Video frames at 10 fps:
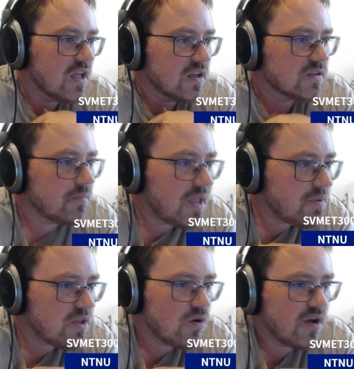Well,
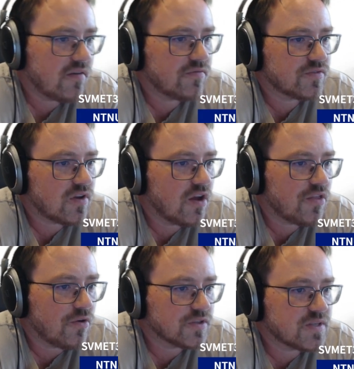maybe you have
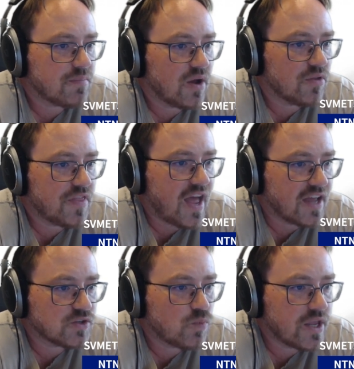thoughts about
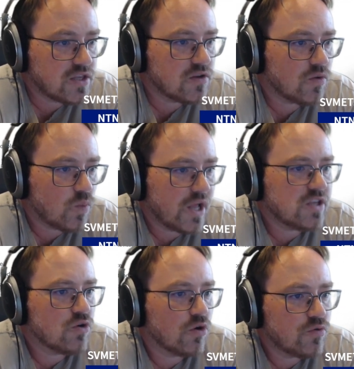that while
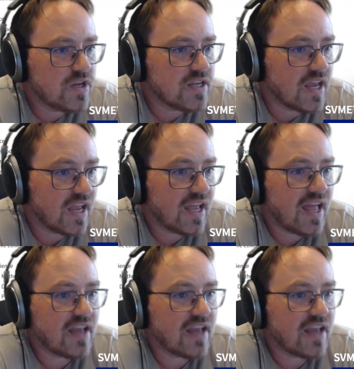you're reading.